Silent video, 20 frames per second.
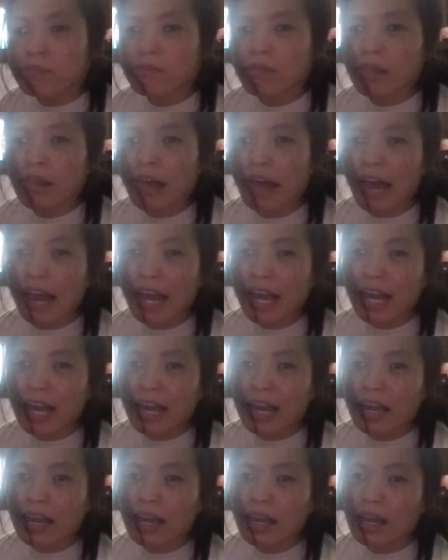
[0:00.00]

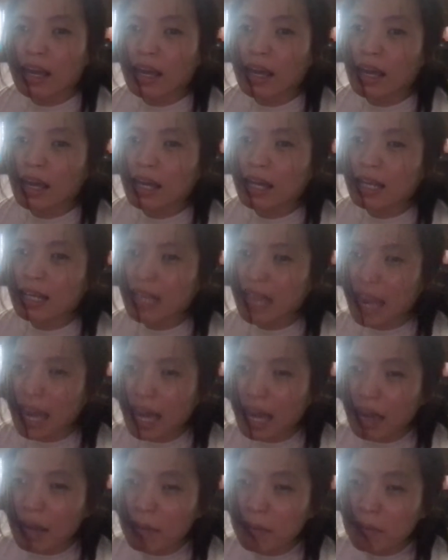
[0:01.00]
like it
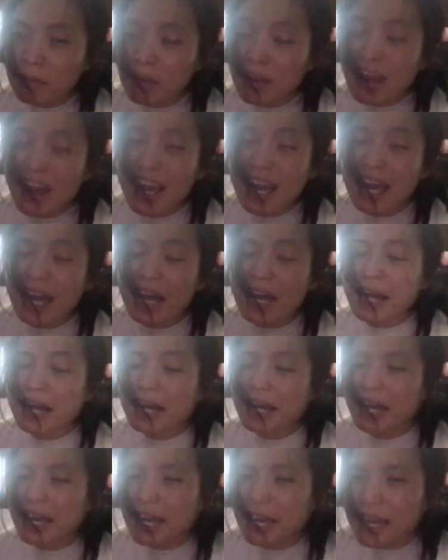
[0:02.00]
game
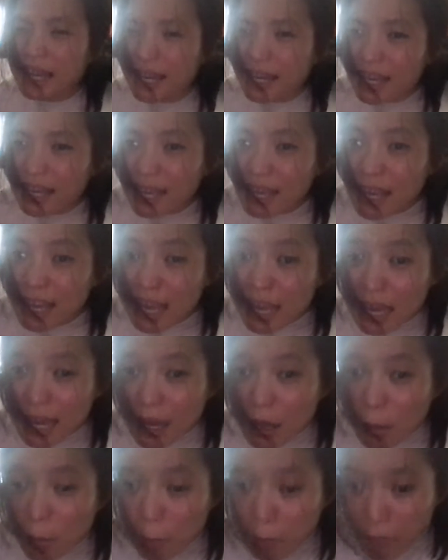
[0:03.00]
it,
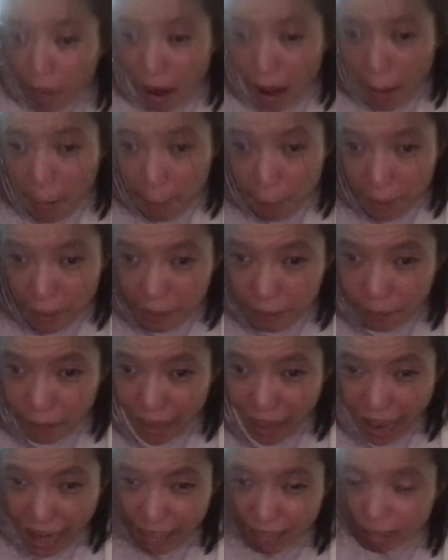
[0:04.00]
it brought me
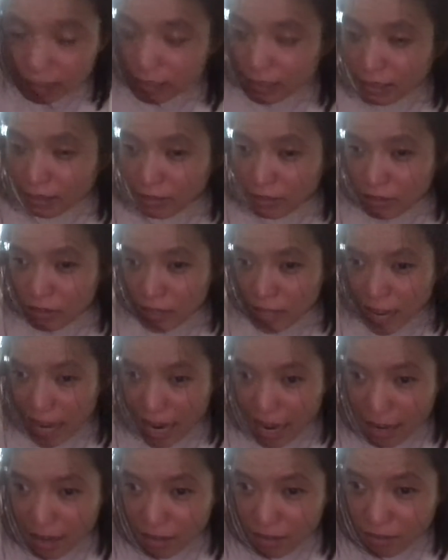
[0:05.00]
back to those
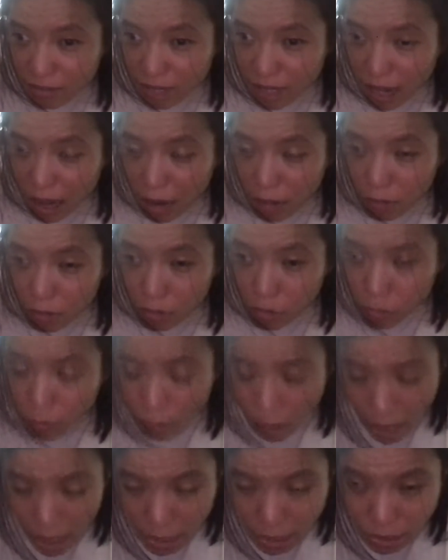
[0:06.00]
days when I was
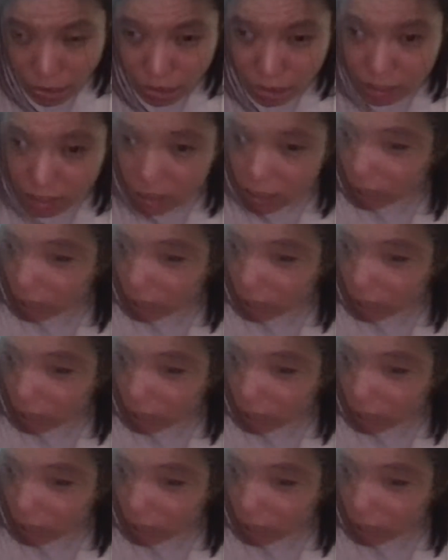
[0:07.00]
watching the